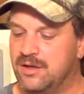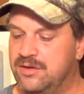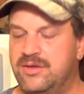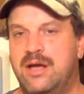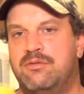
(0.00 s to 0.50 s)

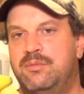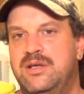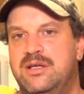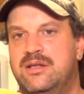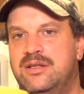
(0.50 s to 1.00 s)
So that will
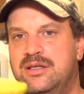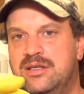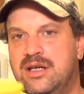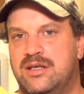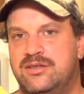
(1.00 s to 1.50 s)
be the
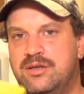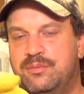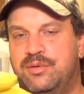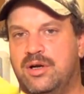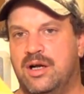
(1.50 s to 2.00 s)
next
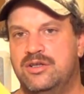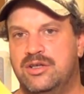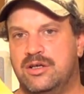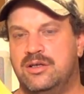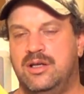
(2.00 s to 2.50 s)

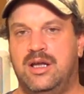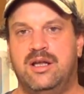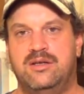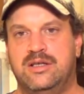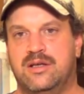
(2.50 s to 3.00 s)
project
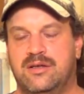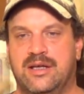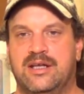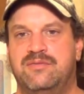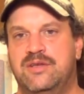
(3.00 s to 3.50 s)
and the
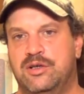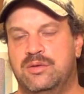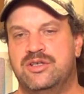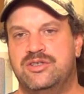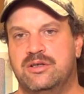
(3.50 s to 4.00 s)
last video
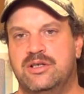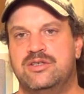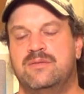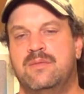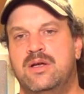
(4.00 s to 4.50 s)
in the
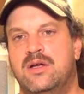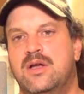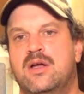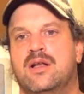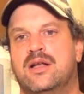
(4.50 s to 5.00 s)
series.
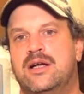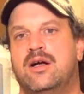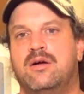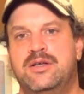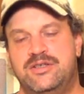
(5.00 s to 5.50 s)
Like
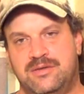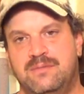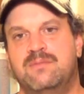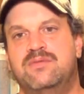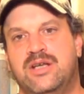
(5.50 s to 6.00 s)
always,
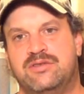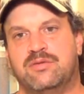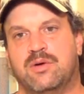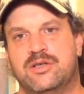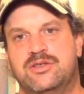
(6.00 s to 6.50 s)
thanks
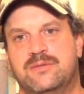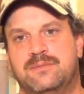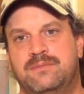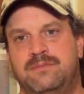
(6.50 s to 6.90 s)
for watching.